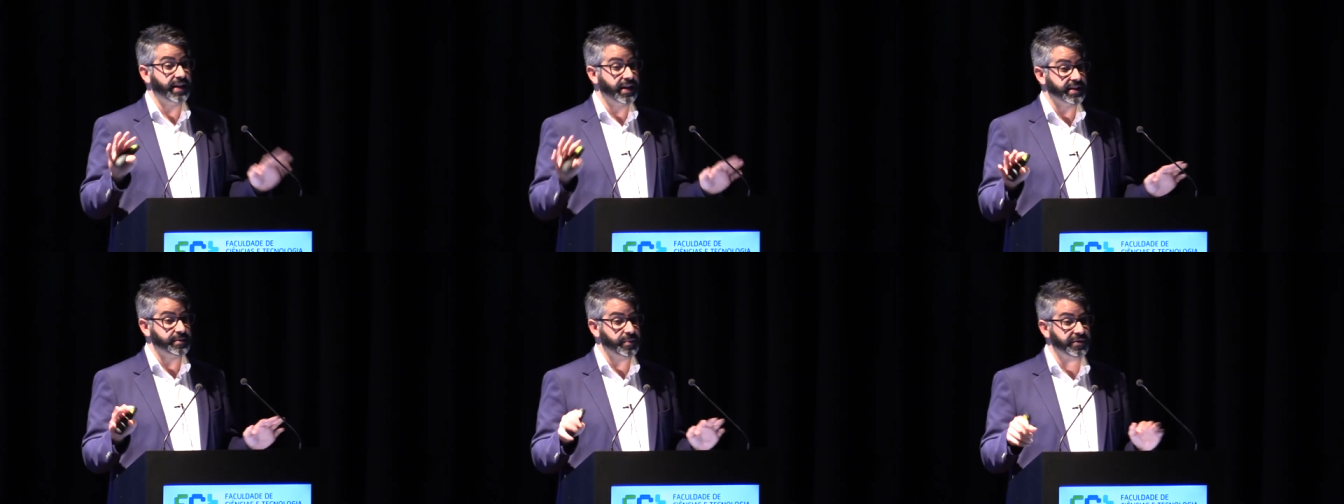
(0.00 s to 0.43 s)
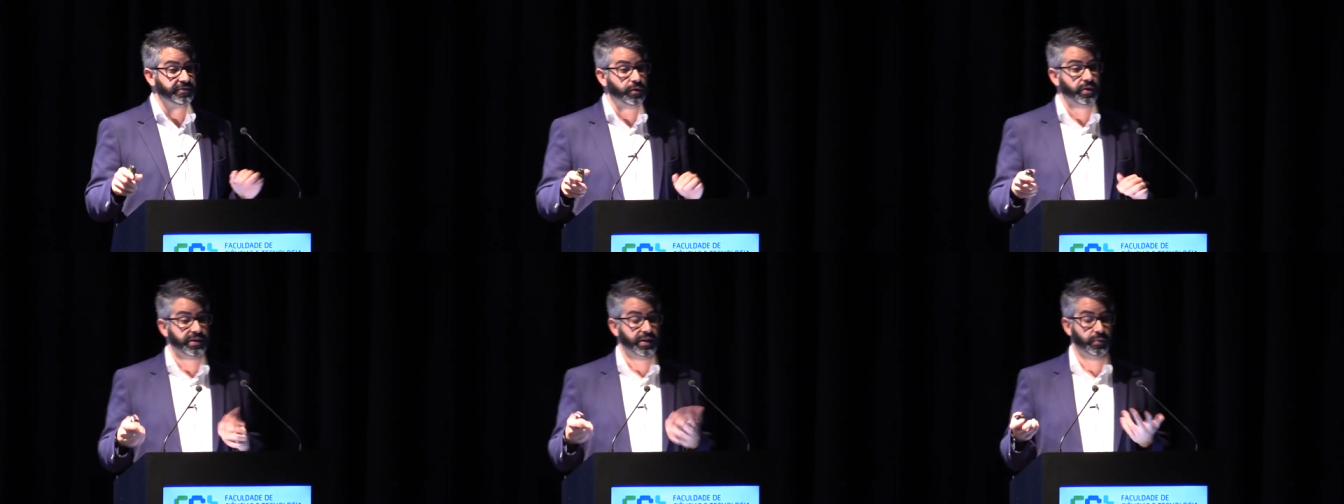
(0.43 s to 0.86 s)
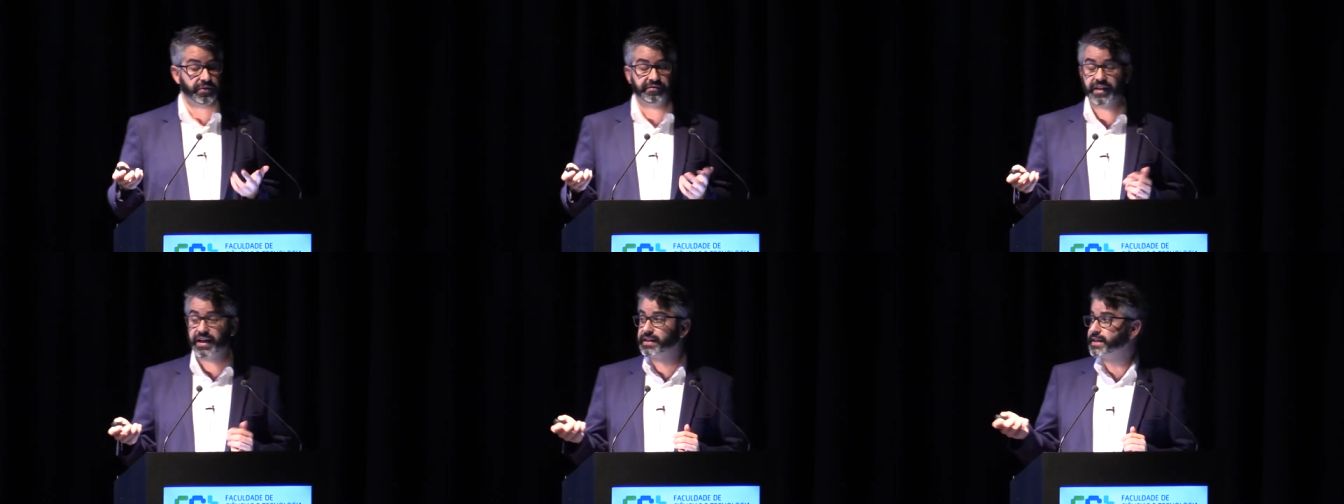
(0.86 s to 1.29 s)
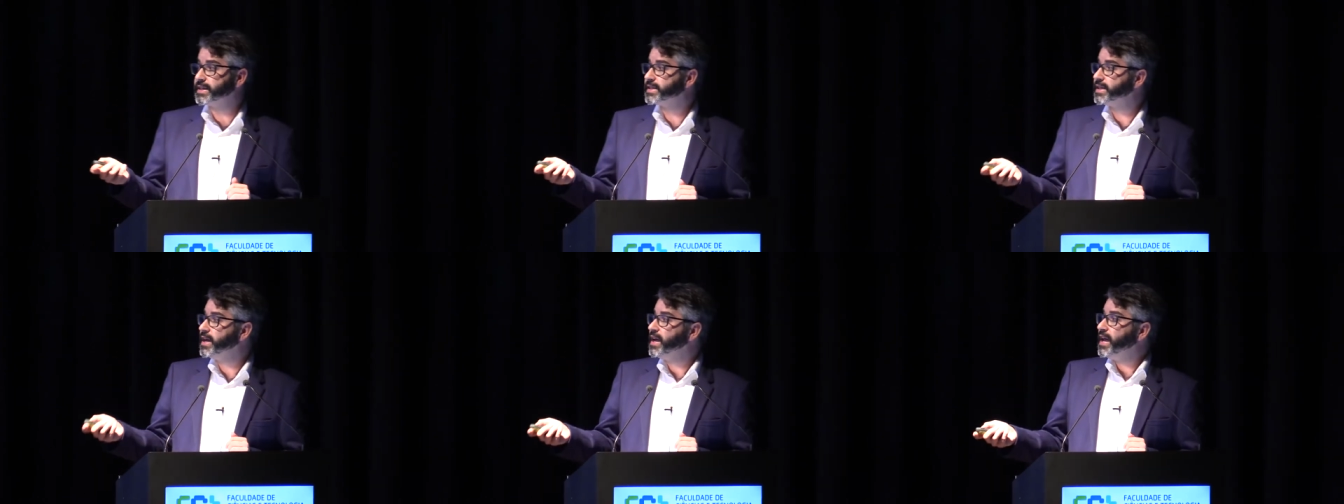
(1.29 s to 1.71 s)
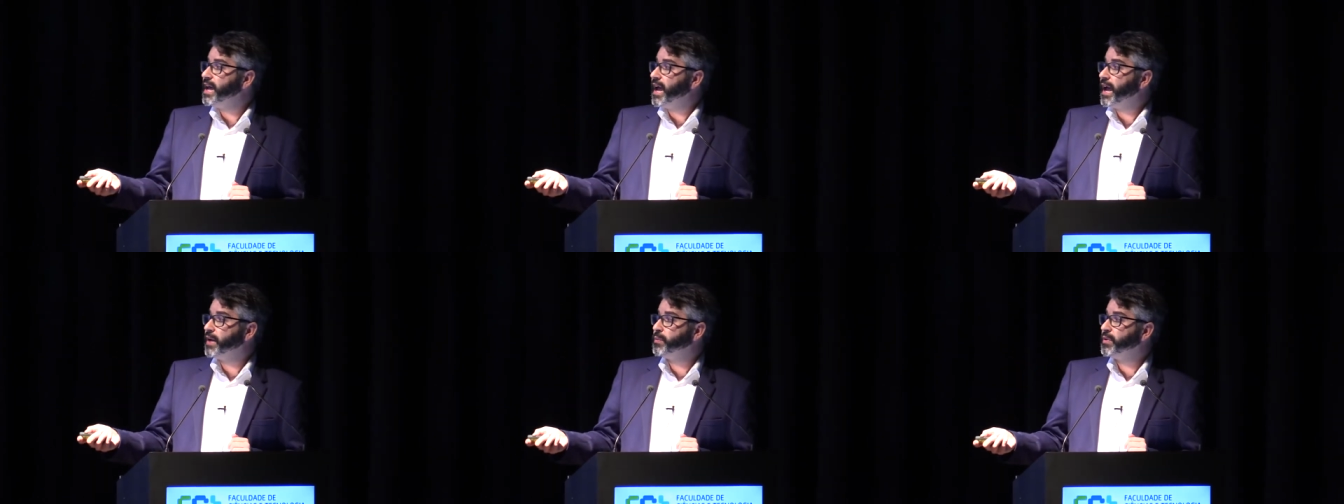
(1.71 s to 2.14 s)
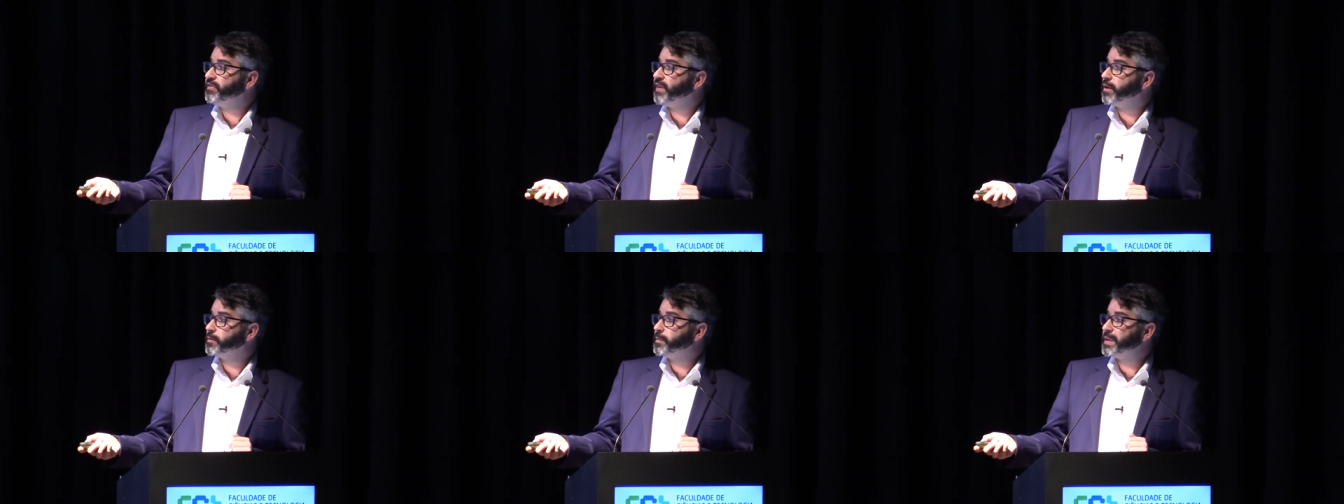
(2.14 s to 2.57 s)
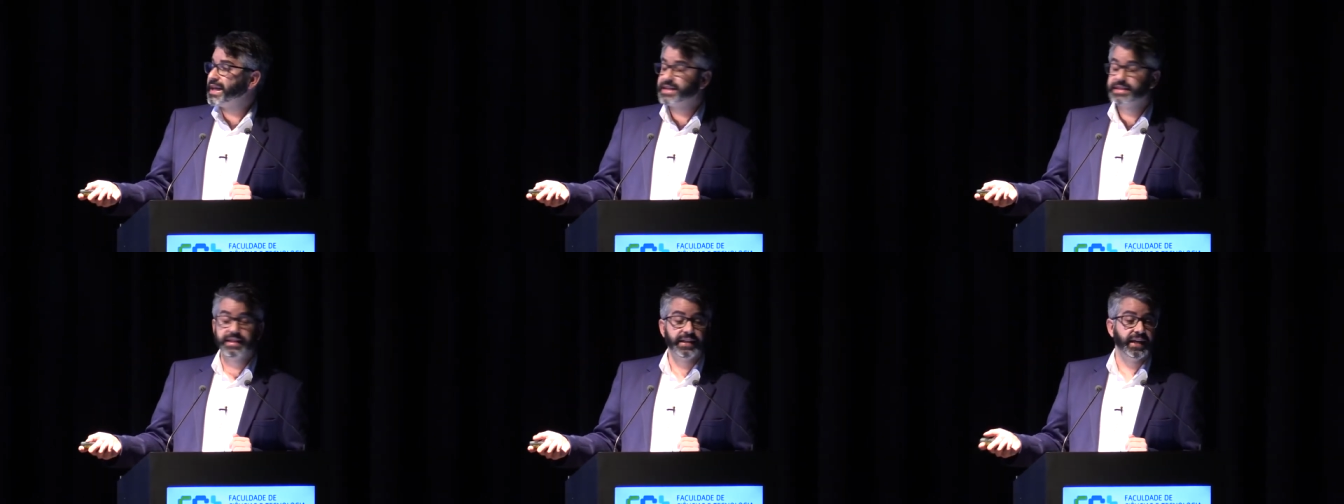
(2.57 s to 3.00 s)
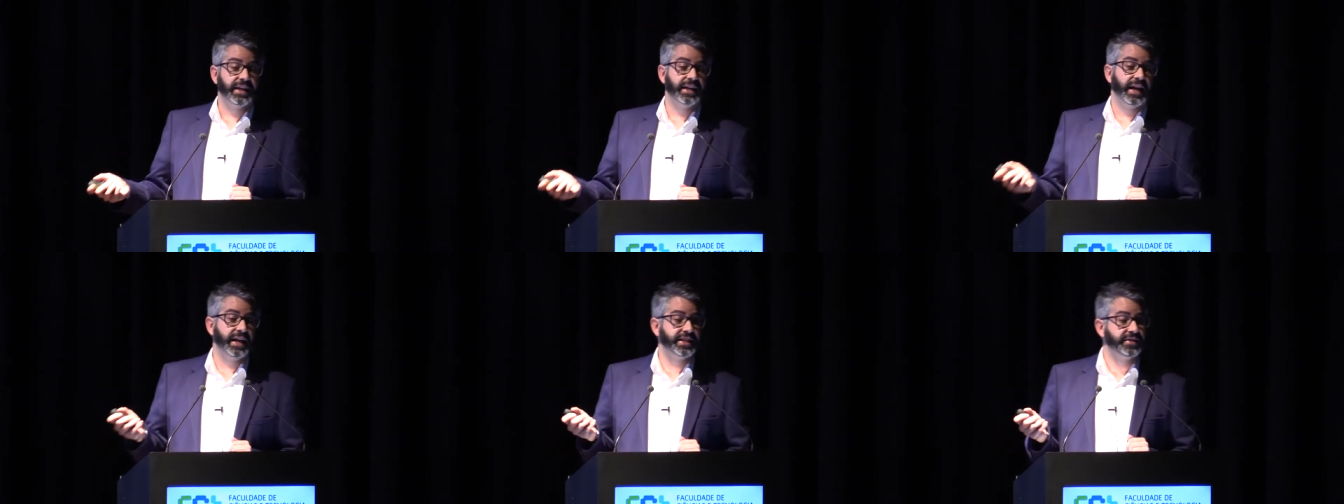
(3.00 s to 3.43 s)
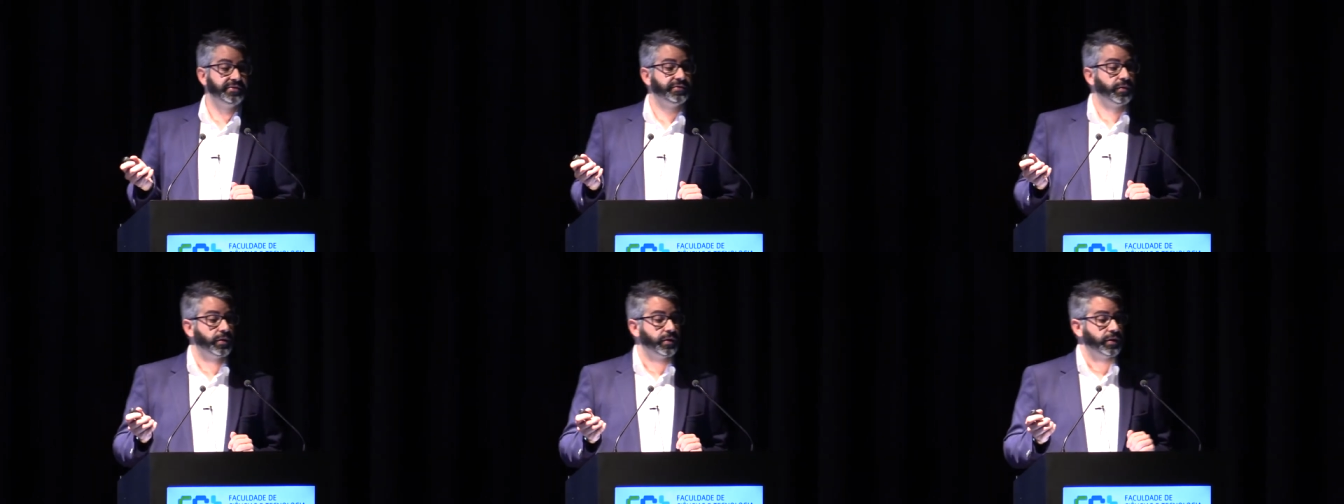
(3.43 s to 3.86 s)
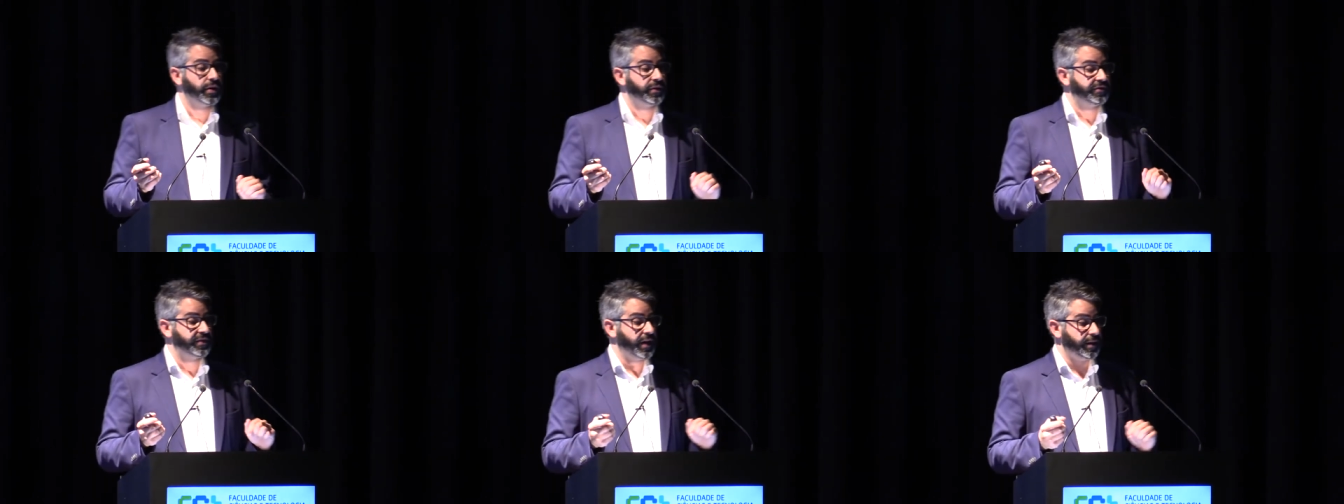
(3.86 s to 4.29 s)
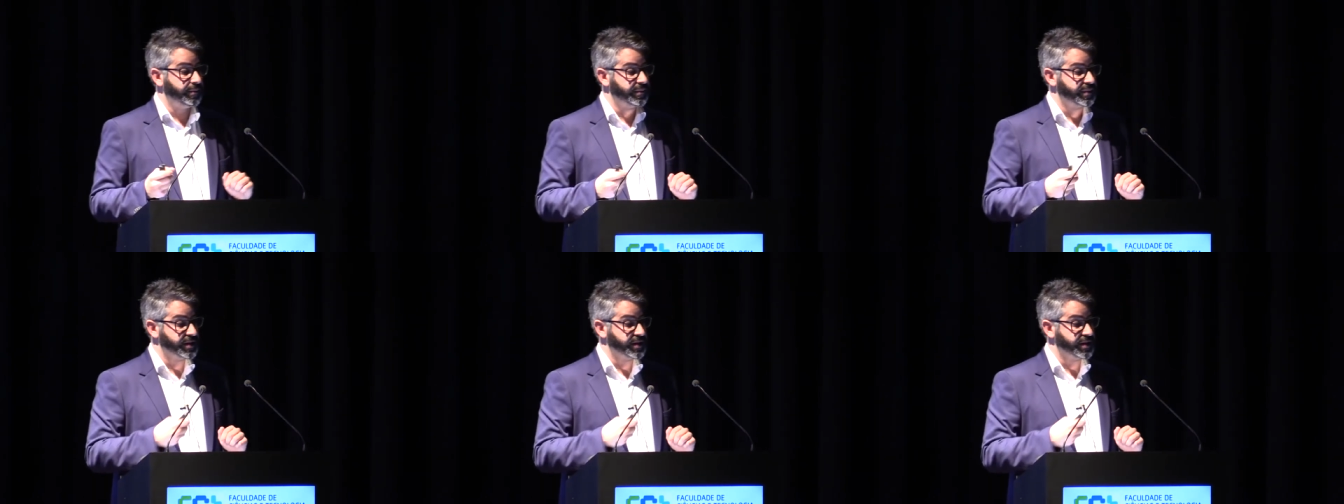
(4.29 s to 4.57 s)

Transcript: the nest before, they were fledglings, and we found plastic in 84 of them,